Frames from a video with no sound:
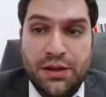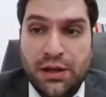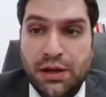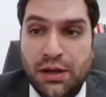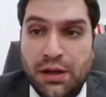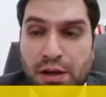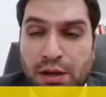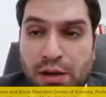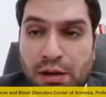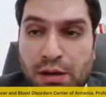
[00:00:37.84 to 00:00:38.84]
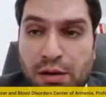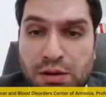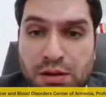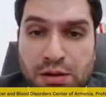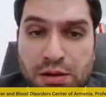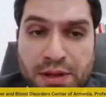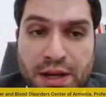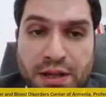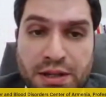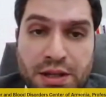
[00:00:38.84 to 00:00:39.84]
uh,
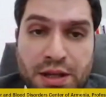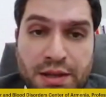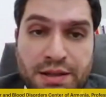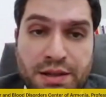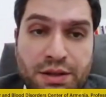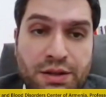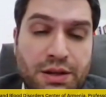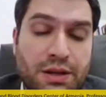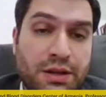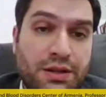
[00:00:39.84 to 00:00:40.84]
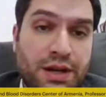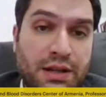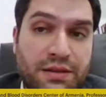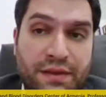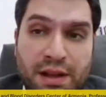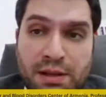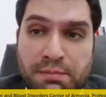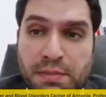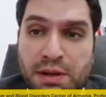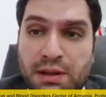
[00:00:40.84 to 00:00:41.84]
pediatric cancer drug
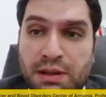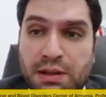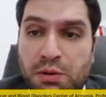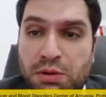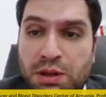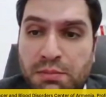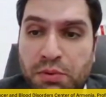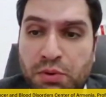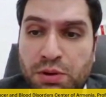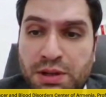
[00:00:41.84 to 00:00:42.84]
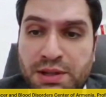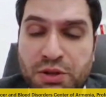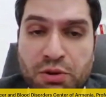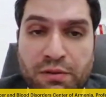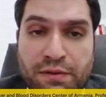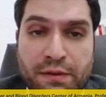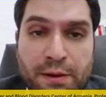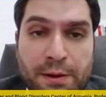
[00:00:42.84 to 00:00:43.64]
development, about the importance of